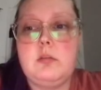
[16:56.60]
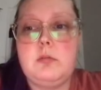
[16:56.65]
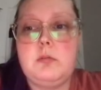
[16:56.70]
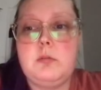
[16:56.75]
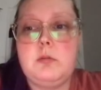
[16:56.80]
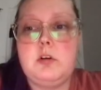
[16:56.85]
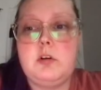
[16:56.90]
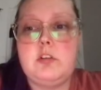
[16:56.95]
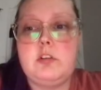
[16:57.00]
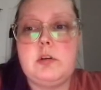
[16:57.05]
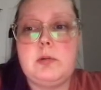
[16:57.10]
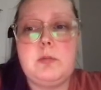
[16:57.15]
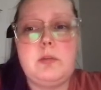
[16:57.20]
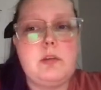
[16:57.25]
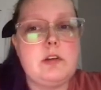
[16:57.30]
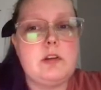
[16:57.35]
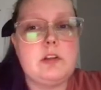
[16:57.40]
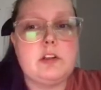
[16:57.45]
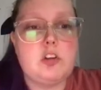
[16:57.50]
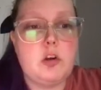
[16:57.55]
March, April?
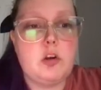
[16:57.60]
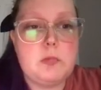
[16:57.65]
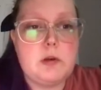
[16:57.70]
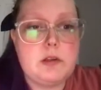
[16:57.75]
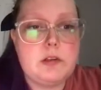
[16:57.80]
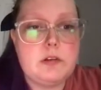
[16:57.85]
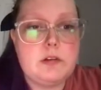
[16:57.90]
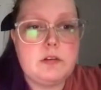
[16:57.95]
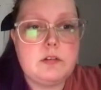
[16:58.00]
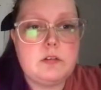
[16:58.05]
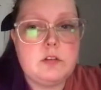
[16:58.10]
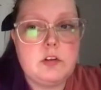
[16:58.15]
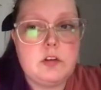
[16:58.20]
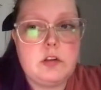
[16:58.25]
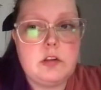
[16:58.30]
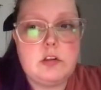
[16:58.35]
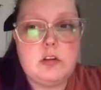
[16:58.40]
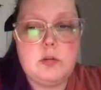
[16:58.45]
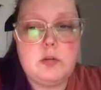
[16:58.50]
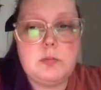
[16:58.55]
That's like 2 months. You
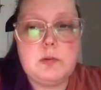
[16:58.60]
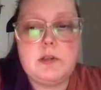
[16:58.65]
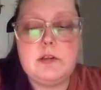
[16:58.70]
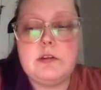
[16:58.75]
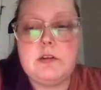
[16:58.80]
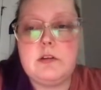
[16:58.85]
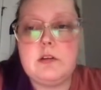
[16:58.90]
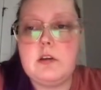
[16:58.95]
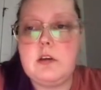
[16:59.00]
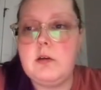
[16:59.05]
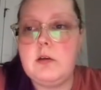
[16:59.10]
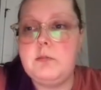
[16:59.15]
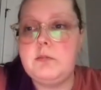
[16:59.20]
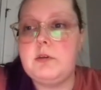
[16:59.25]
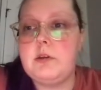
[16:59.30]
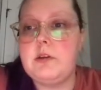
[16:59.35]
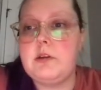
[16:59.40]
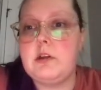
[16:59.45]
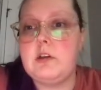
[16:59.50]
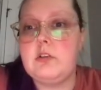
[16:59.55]
get 2 months to
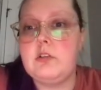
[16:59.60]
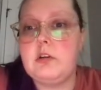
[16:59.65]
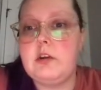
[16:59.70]
schedule